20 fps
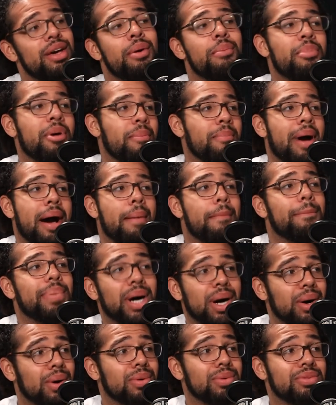but my
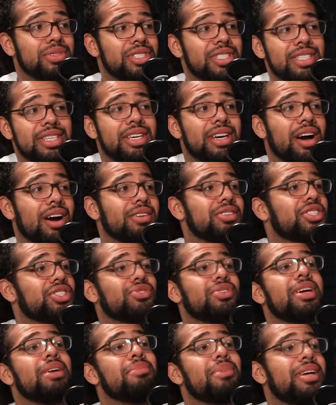bones are
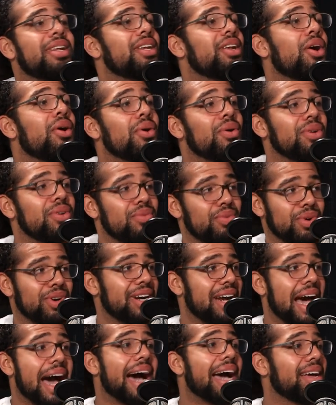screaming, no, we're
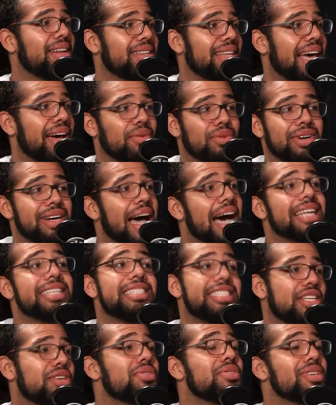not. Like, we're not
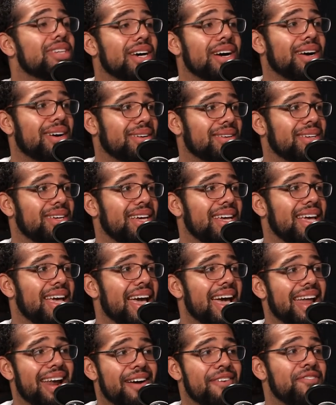still young.
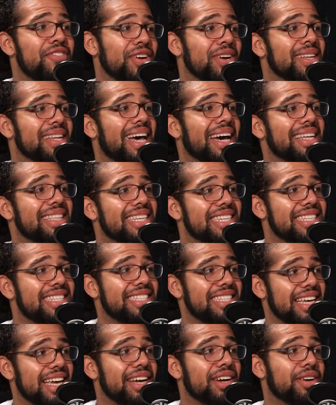And I feel like this
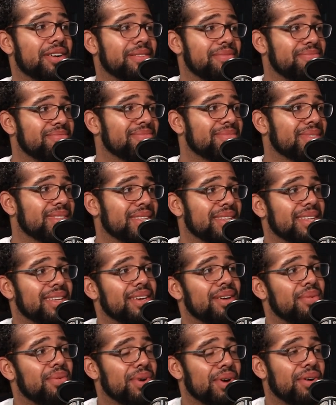year,
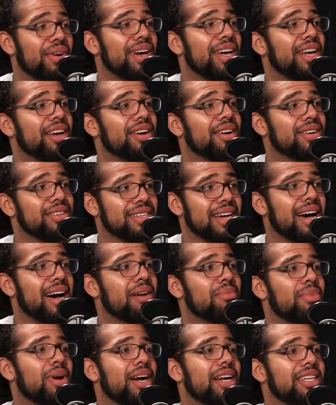we're going to hear
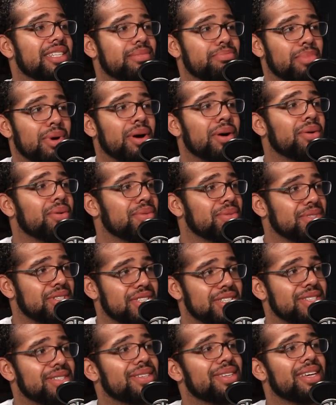Tom Brady's
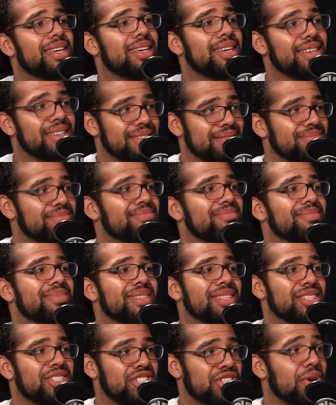bones
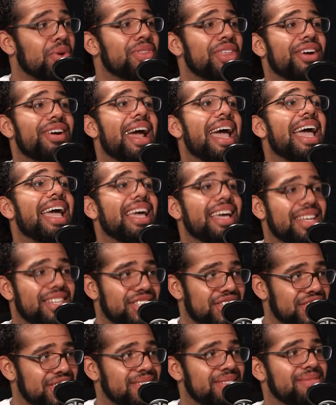show their
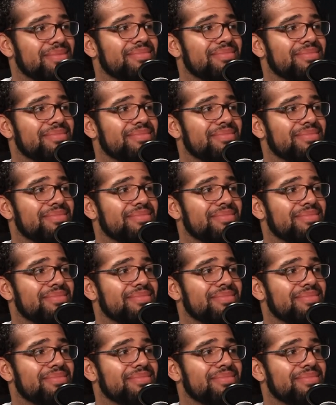age.